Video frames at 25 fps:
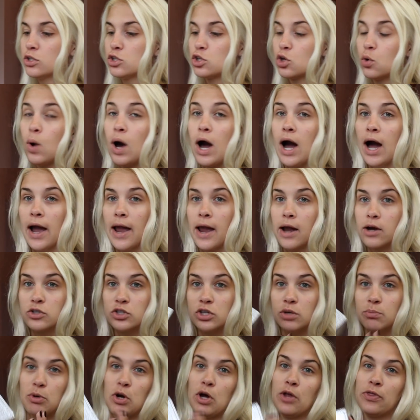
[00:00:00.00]
So I
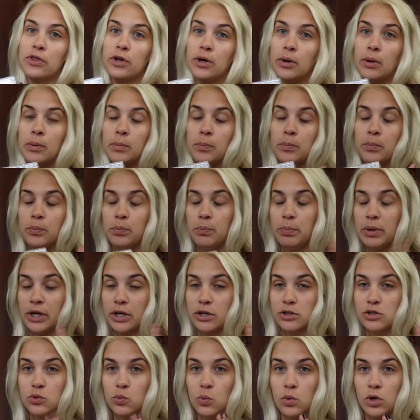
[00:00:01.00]
actually bought the
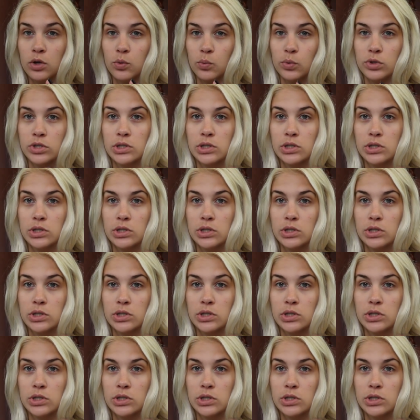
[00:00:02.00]
biggest one,